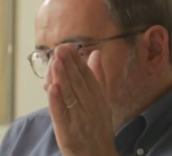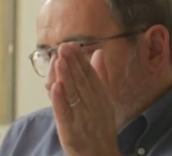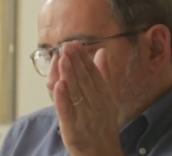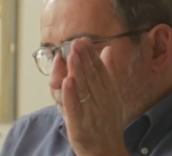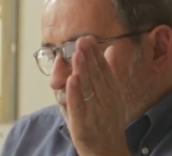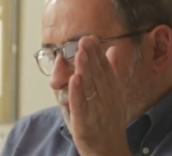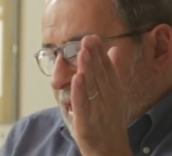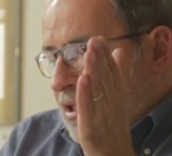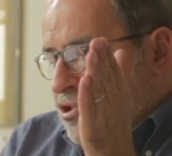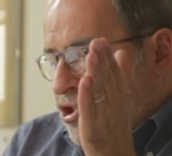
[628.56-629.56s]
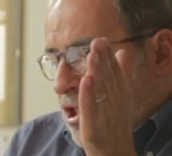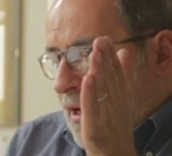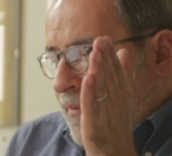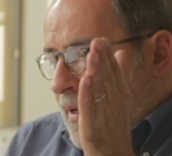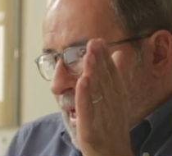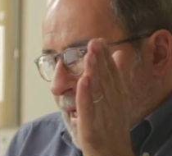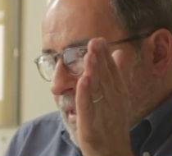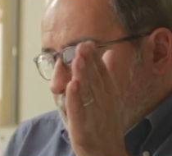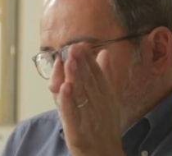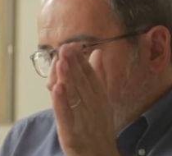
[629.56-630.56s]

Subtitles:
defined and sharp line